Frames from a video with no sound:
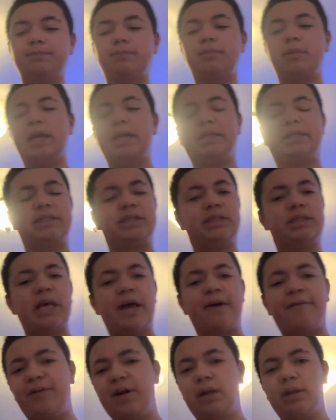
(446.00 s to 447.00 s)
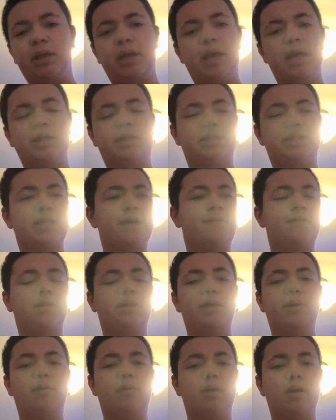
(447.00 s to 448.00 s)
It's
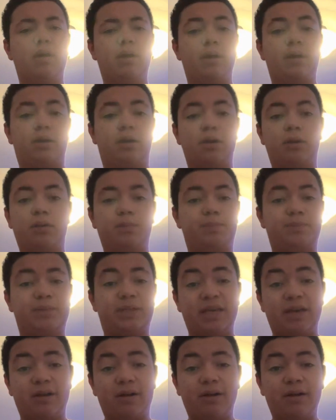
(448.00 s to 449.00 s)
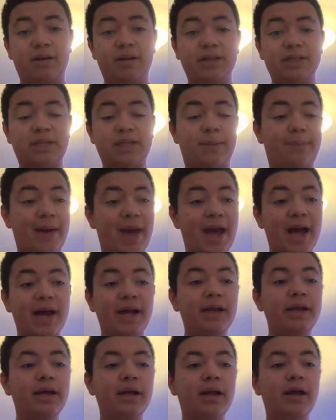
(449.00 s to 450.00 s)
definitely a good tier. It's not
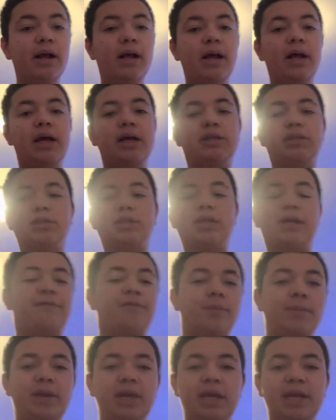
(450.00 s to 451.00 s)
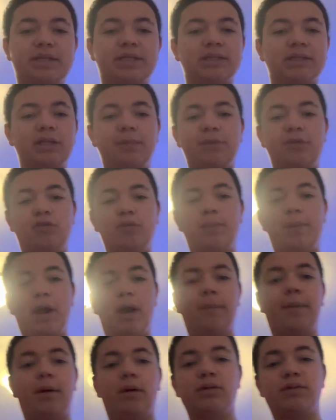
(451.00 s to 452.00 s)
bad. It's just that for me, it's a little bit too
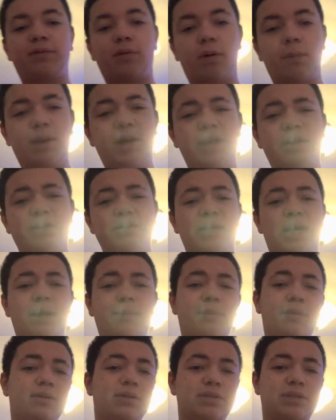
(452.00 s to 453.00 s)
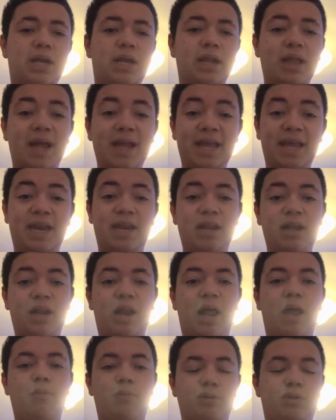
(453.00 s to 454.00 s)
bare bones for me. There's not a lot in it,
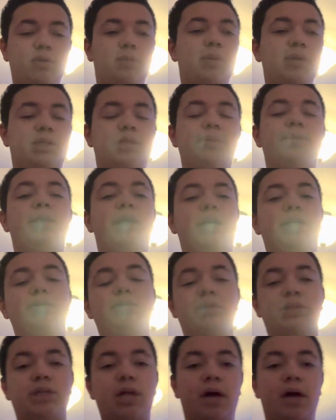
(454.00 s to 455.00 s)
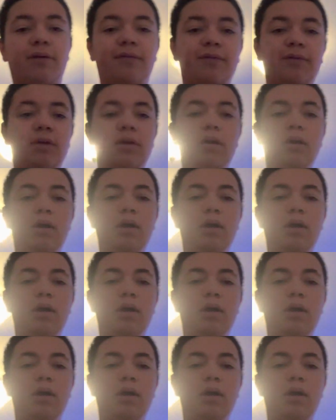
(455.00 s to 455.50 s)
and I do want some of the extra stuff.